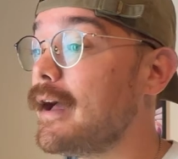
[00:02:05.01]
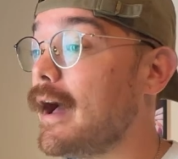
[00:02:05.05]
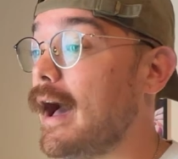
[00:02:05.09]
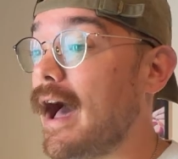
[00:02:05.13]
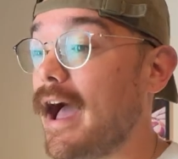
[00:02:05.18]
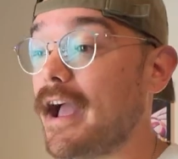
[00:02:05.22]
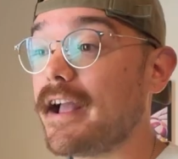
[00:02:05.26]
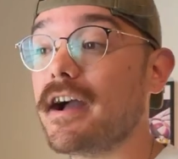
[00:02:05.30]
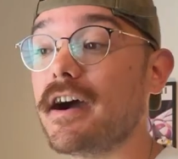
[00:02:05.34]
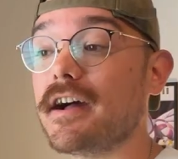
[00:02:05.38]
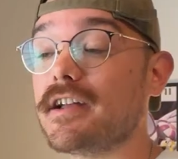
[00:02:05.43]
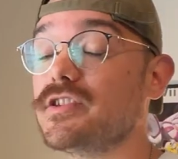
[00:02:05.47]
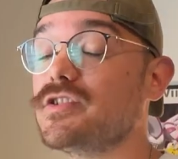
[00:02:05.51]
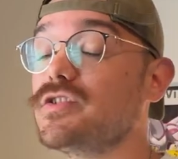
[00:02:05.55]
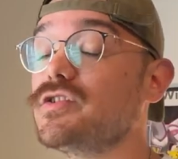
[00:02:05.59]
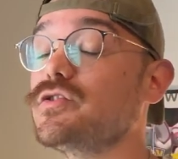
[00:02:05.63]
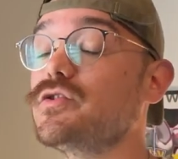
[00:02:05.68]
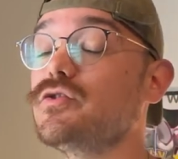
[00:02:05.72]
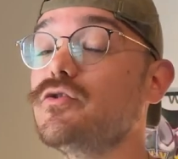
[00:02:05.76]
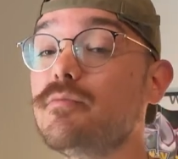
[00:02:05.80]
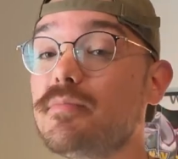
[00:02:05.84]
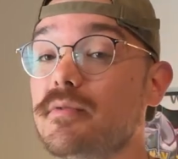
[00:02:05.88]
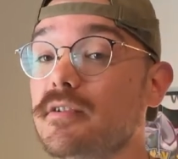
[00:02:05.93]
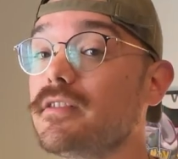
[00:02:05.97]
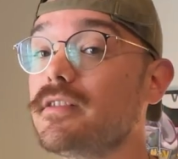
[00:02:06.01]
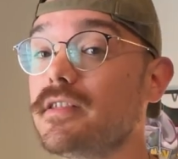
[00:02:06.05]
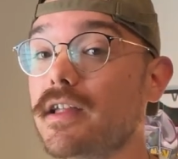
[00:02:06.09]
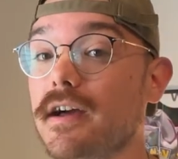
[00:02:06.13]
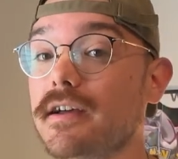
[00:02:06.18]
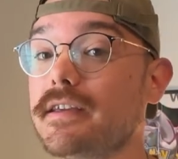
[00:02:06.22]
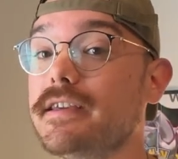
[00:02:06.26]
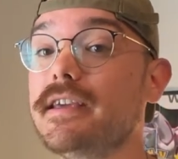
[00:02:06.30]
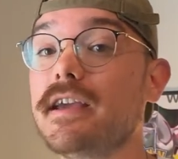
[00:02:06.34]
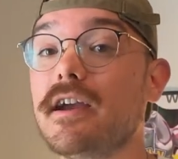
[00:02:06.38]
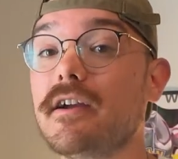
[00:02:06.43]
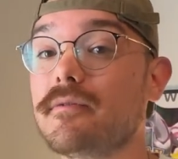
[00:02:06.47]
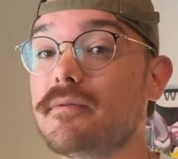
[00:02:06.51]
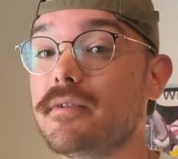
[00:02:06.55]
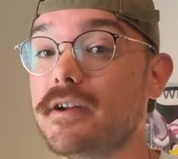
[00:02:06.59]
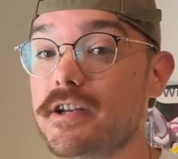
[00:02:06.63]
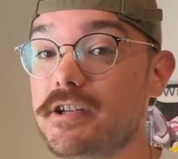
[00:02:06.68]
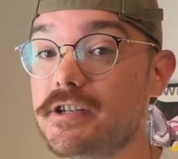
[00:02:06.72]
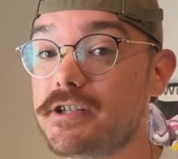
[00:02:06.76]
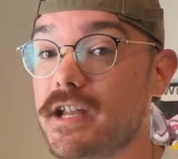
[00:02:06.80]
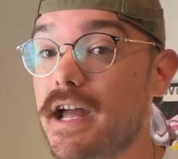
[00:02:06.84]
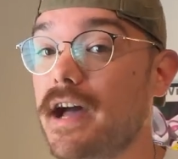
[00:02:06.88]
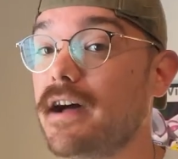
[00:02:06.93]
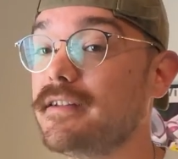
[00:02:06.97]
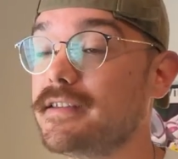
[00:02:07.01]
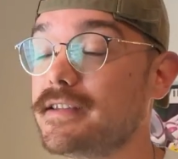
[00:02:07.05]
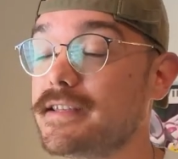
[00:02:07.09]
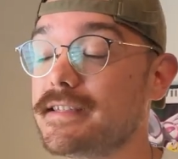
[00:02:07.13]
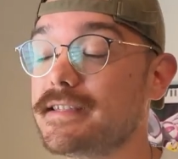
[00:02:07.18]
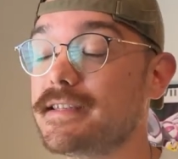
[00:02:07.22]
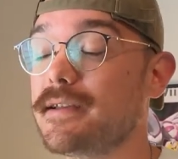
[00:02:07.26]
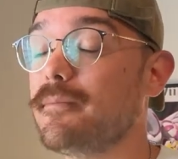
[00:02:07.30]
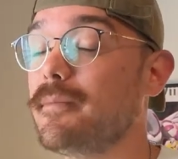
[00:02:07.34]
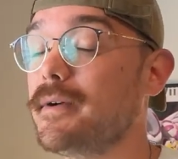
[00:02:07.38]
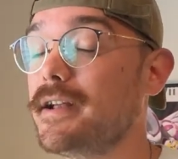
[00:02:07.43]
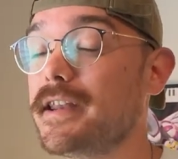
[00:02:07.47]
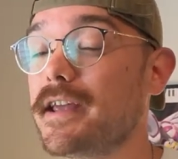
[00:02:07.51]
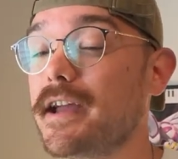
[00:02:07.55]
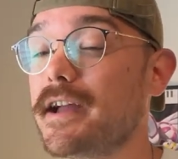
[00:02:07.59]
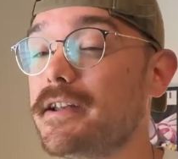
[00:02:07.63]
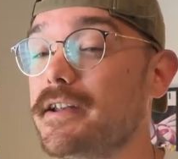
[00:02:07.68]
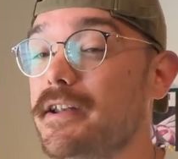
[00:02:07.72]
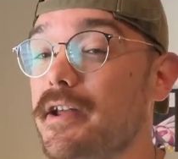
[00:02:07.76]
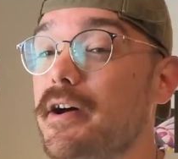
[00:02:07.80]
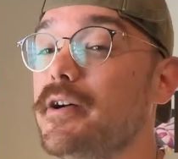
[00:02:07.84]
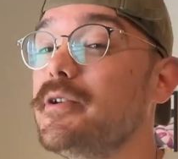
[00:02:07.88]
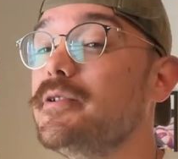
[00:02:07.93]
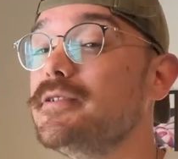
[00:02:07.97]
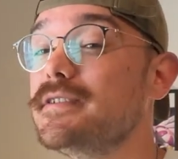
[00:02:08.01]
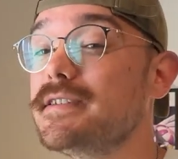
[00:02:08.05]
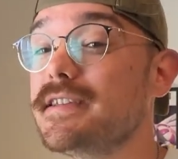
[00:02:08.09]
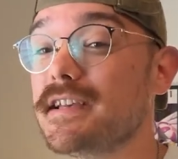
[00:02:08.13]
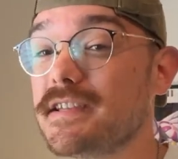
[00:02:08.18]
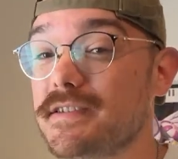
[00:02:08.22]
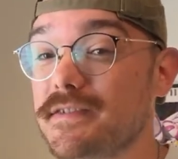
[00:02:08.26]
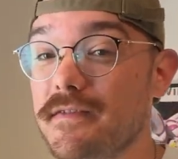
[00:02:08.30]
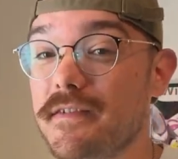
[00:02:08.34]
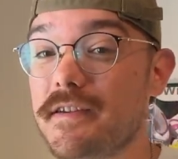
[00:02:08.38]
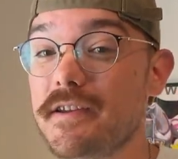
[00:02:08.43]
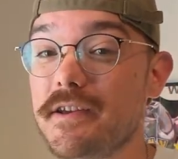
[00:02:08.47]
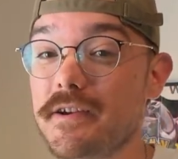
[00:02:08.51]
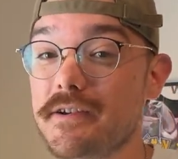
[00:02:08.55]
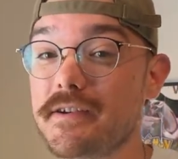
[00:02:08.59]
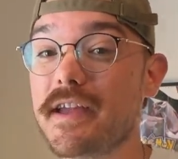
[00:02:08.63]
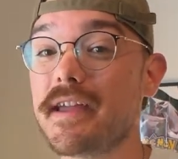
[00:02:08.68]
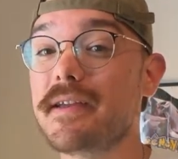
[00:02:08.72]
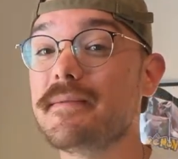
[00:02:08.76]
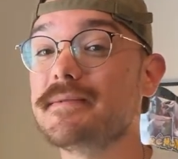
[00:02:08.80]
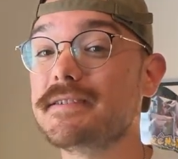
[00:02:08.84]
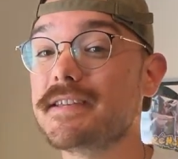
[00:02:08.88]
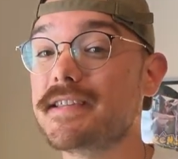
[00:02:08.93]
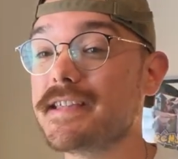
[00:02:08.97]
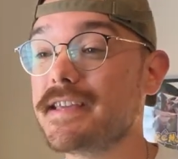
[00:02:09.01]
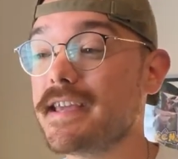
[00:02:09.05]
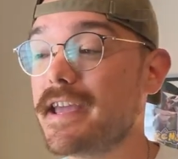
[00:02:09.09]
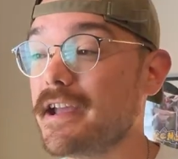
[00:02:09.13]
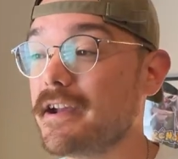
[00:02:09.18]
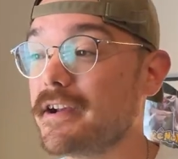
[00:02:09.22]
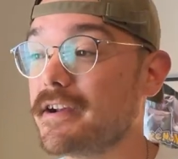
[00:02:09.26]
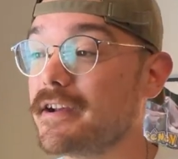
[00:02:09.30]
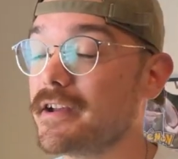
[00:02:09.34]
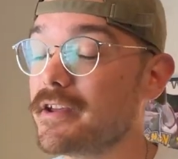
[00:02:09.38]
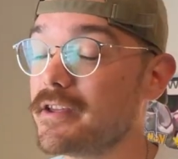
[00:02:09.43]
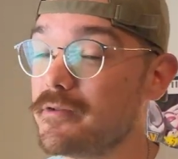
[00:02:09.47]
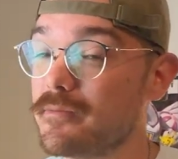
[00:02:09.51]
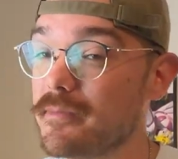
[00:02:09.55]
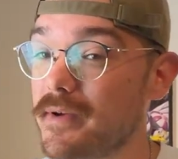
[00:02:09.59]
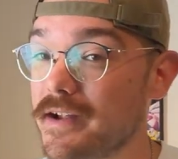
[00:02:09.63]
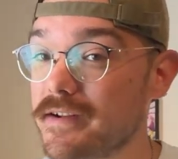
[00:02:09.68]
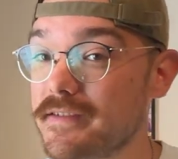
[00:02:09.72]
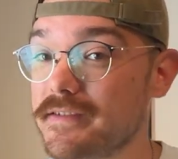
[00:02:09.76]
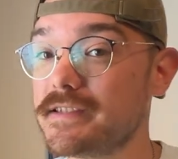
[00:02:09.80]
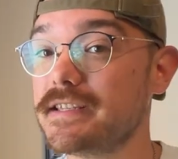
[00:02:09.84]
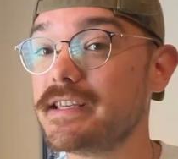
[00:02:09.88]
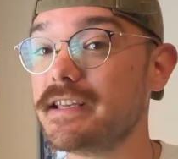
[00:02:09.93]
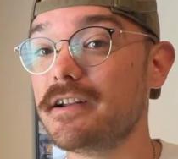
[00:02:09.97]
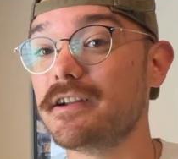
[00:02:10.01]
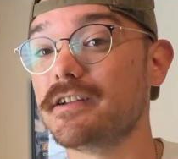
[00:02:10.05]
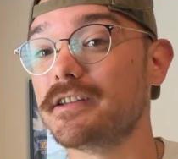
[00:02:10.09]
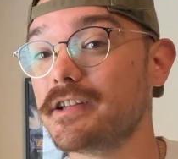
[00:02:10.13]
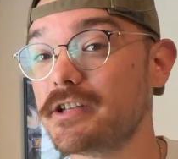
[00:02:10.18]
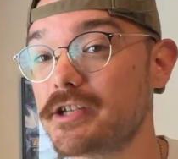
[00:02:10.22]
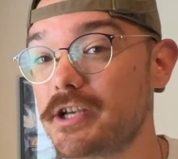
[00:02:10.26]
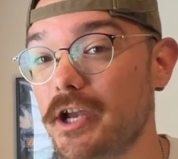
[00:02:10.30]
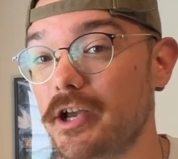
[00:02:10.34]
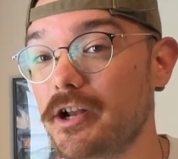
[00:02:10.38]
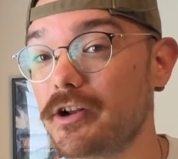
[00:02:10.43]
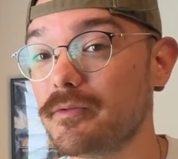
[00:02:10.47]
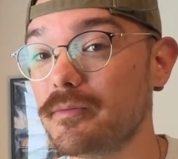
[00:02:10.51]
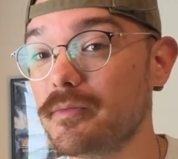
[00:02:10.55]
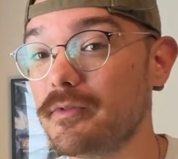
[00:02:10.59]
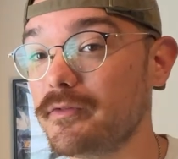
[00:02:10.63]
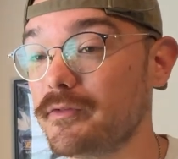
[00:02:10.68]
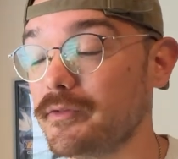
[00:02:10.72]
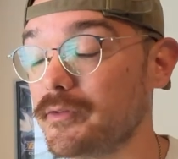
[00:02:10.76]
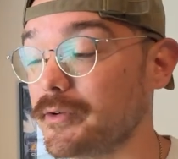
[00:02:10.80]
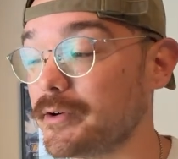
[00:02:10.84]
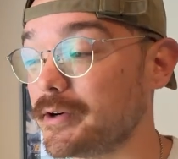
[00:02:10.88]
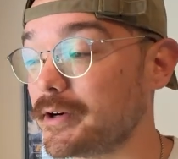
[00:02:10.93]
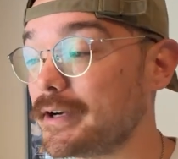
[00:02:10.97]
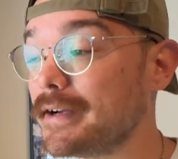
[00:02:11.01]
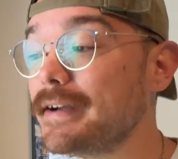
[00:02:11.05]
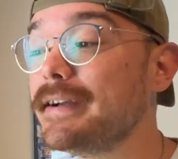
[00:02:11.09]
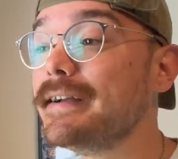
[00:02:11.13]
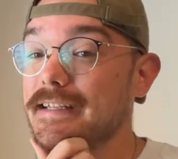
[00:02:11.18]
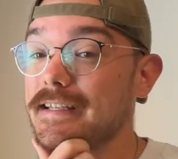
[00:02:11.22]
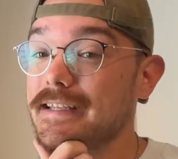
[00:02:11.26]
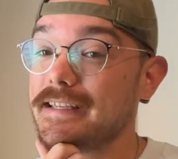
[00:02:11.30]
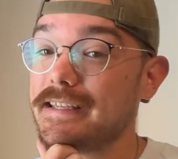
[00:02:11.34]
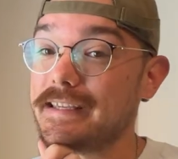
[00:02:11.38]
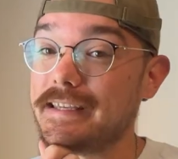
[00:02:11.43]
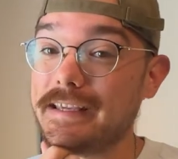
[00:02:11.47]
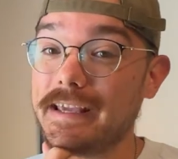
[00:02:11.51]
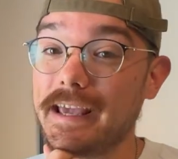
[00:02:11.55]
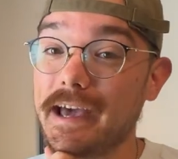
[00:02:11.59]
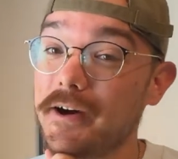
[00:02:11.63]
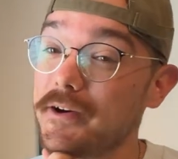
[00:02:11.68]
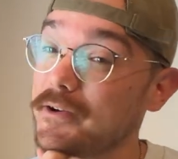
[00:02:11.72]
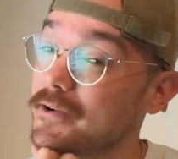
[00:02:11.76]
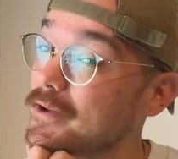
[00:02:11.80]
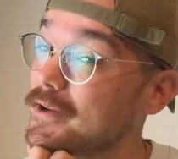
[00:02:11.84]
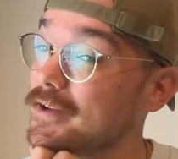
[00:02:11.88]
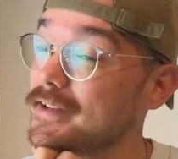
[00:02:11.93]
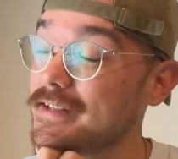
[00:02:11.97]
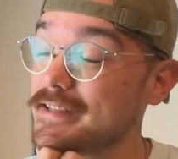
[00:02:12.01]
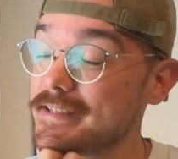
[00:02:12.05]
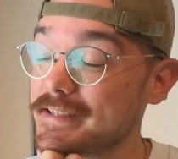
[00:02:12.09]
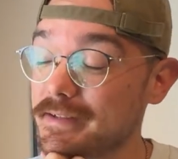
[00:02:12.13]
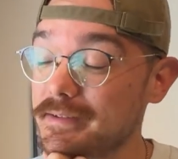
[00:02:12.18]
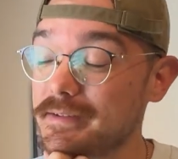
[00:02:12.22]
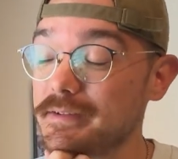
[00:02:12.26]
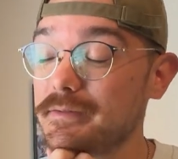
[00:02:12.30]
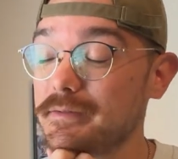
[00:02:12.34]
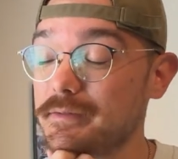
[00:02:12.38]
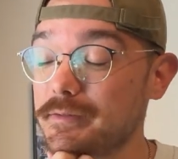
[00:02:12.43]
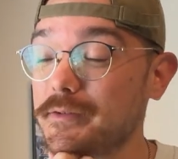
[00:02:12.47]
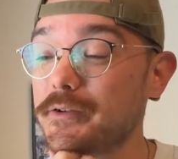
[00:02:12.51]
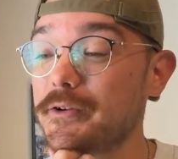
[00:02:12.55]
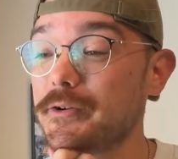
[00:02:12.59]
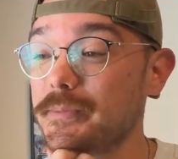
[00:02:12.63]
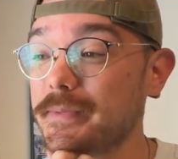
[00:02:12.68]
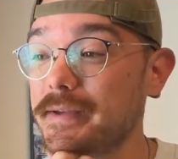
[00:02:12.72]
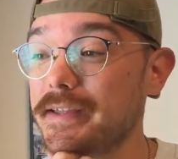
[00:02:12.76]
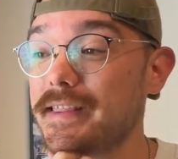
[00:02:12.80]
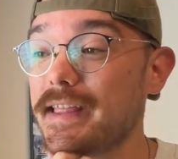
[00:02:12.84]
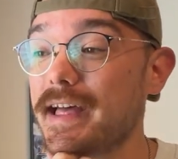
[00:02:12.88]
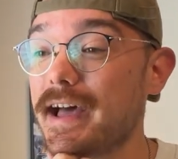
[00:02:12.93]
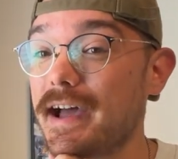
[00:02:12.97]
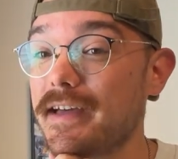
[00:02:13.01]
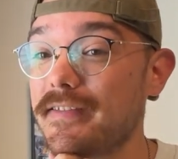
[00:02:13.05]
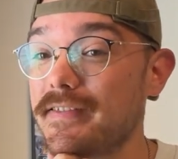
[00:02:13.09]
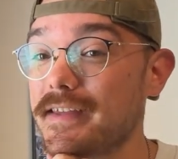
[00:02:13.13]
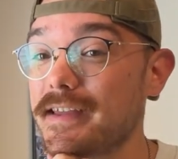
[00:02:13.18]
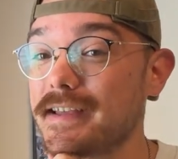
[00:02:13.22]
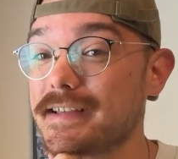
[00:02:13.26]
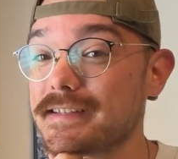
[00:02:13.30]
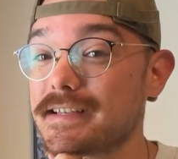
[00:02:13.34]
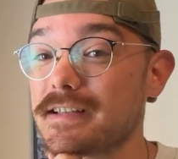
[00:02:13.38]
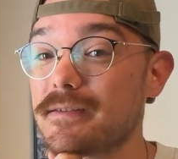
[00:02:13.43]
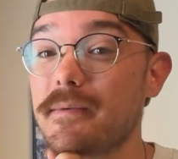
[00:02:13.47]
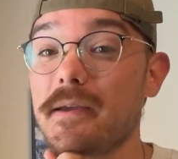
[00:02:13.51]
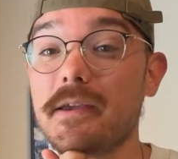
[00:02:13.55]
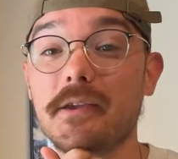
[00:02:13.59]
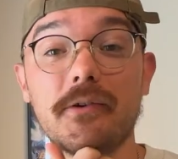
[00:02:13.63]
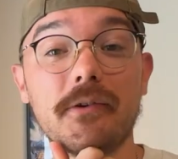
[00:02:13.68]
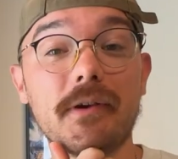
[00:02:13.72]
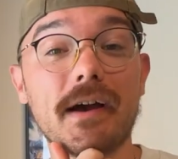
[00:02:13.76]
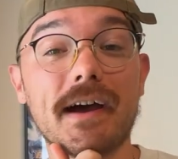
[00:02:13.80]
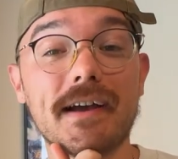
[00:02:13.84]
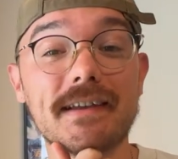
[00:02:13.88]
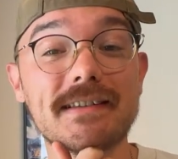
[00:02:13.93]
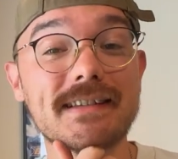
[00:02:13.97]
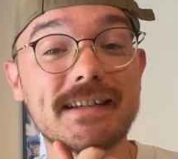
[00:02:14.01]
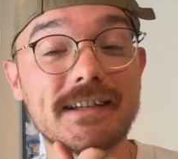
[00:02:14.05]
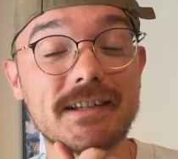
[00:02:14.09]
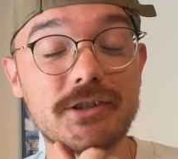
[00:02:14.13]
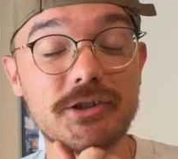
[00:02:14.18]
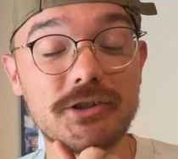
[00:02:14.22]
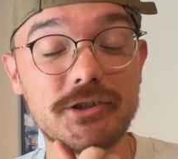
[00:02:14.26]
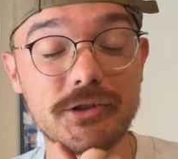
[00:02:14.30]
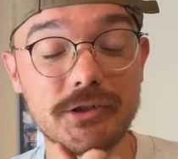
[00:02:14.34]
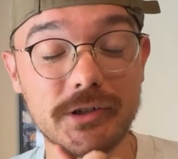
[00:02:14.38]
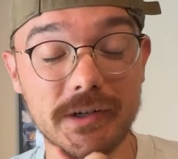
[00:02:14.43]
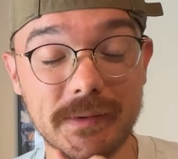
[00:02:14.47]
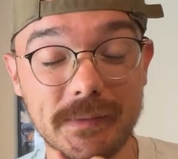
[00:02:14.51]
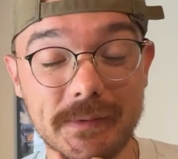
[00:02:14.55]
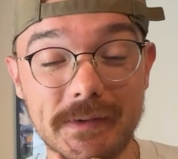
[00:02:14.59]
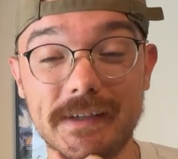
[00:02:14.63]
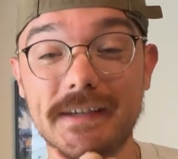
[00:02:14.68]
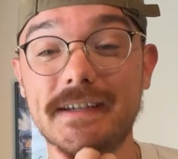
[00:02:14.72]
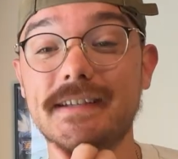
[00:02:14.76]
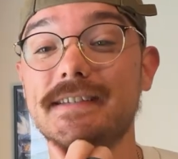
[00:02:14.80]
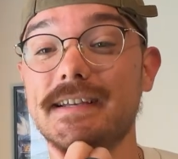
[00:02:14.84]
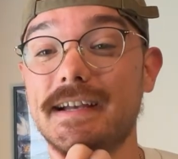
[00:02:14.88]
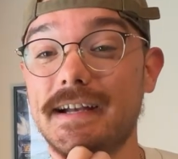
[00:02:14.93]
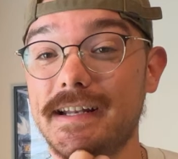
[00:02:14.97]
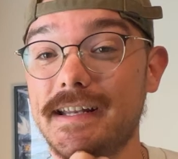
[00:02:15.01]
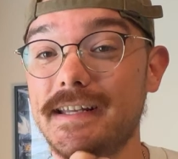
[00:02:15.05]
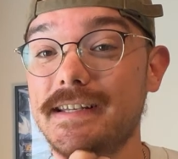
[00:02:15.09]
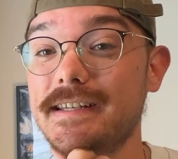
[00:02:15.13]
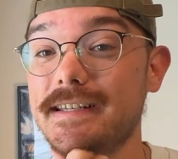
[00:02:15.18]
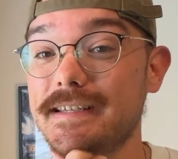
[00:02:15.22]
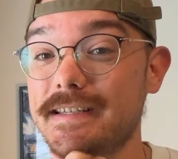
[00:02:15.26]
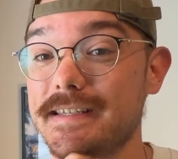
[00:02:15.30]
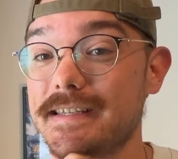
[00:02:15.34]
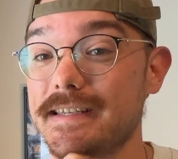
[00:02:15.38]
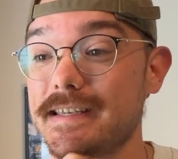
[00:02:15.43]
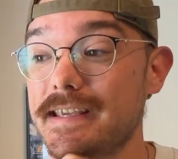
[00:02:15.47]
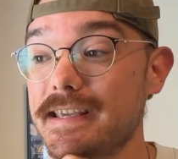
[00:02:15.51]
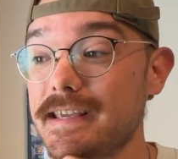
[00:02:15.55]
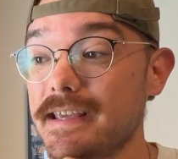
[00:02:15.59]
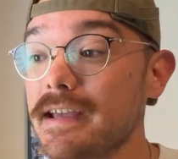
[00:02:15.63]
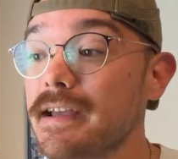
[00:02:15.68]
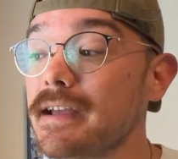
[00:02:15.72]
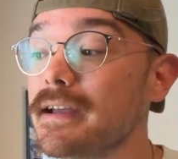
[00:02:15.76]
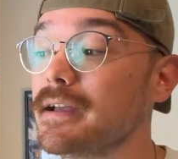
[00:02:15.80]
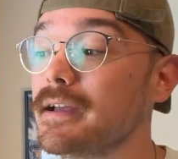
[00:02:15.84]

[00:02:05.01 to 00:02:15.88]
I got super lucky. I reached out to somebody I know who sells video games in the area. You might have seen on the channel before. He held on to something for me that I think is gonna make you guys extremely excited to see.